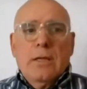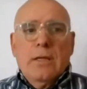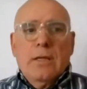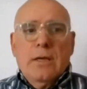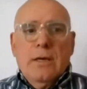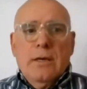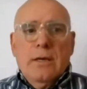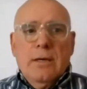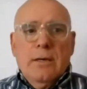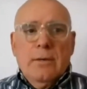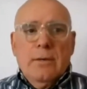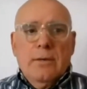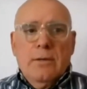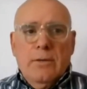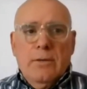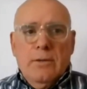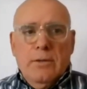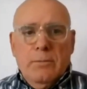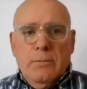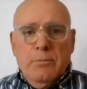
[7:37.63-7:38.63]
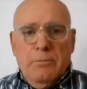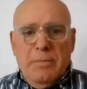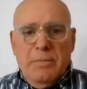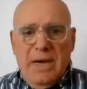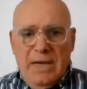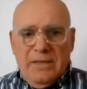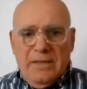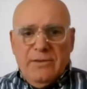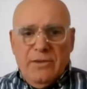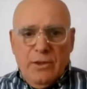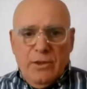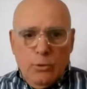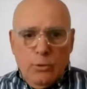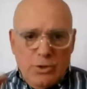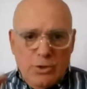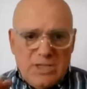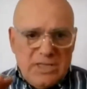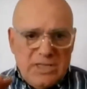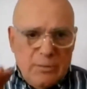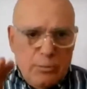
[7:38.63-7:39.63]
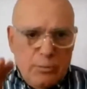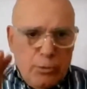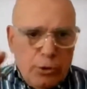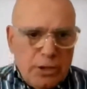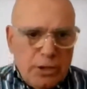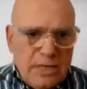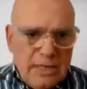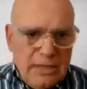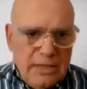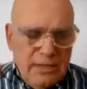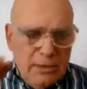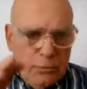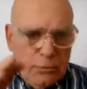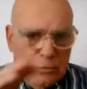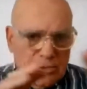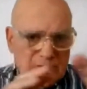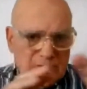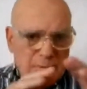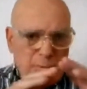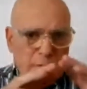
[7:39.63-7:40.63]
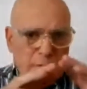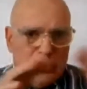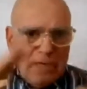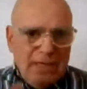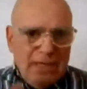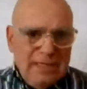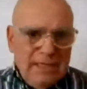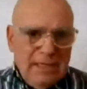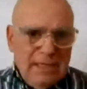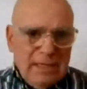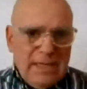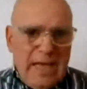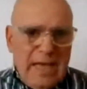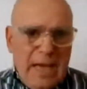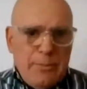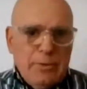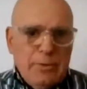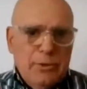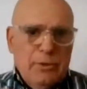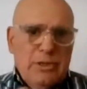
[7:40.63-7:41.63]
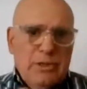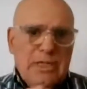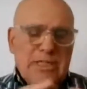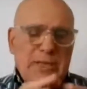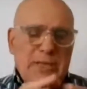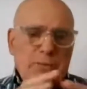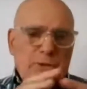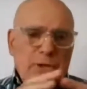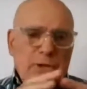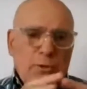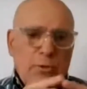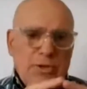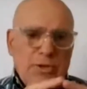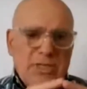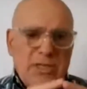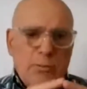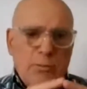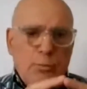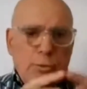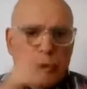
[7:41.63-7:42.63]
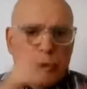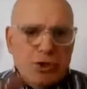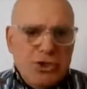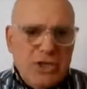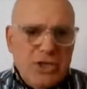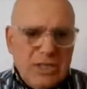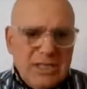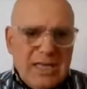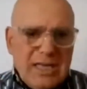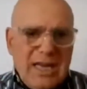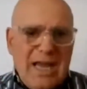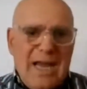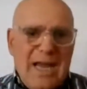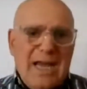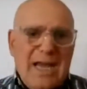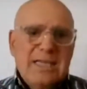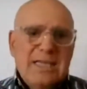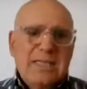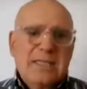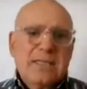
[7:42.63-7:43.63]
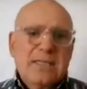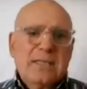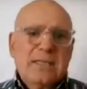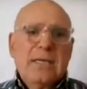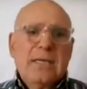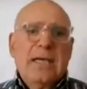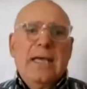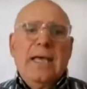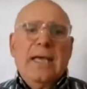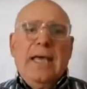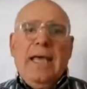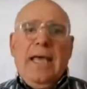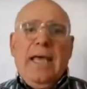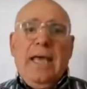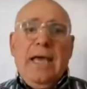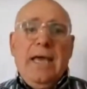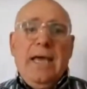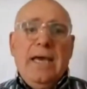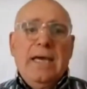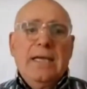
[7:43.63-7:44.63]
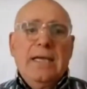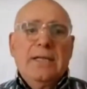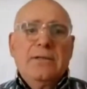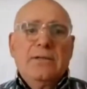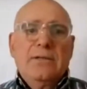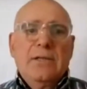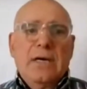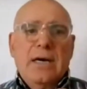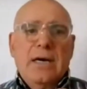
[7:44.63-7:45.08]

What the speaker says: But there was mercantile capitalism. There was a merchant class, and